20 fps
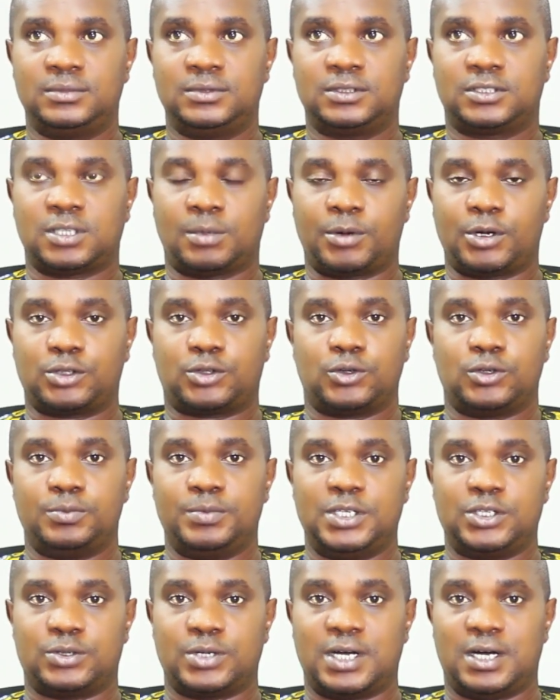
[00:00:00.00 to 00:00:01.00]
somebody told
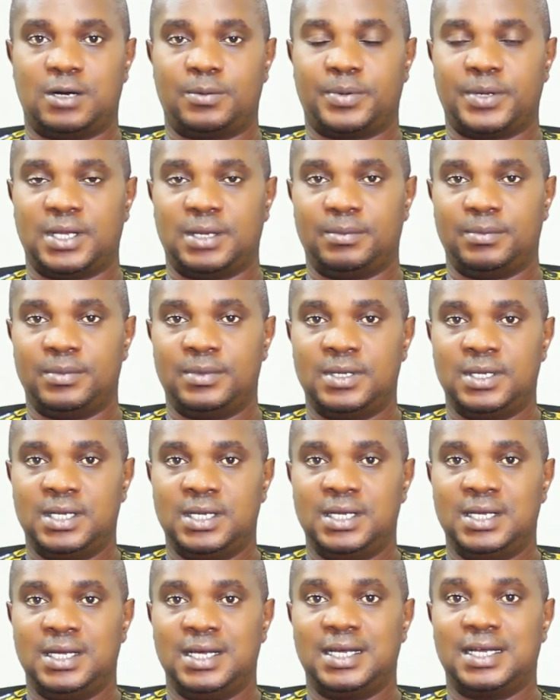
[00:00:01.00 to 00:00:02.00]
me to help him
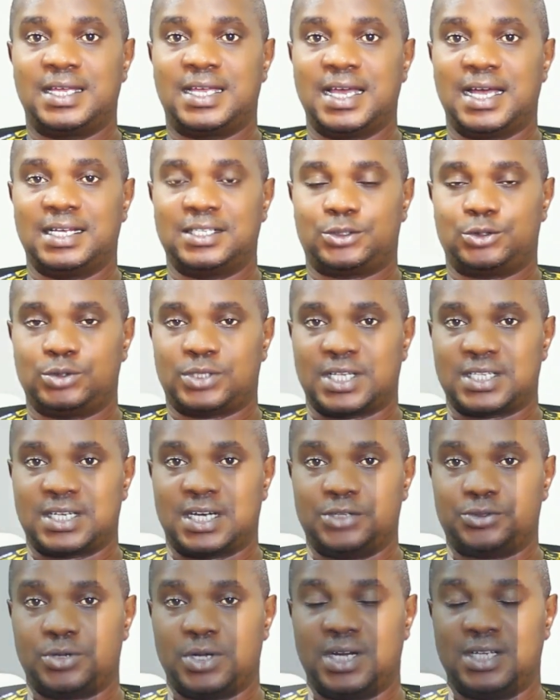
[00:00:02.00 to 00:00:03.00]
get
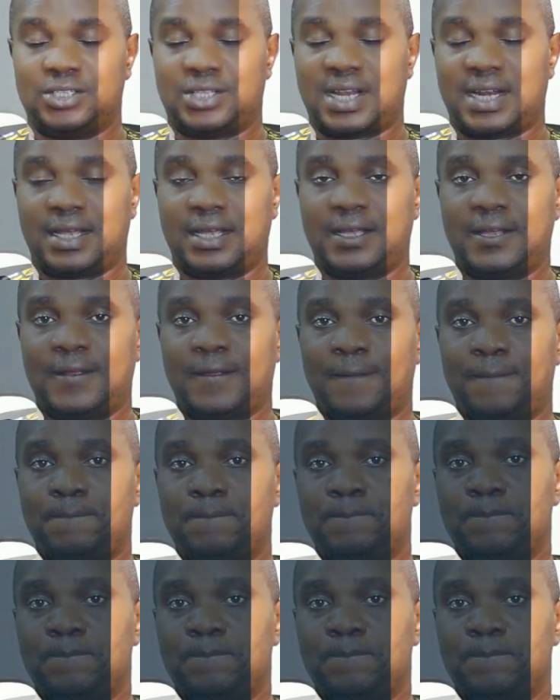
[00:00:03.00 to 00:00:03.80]
2023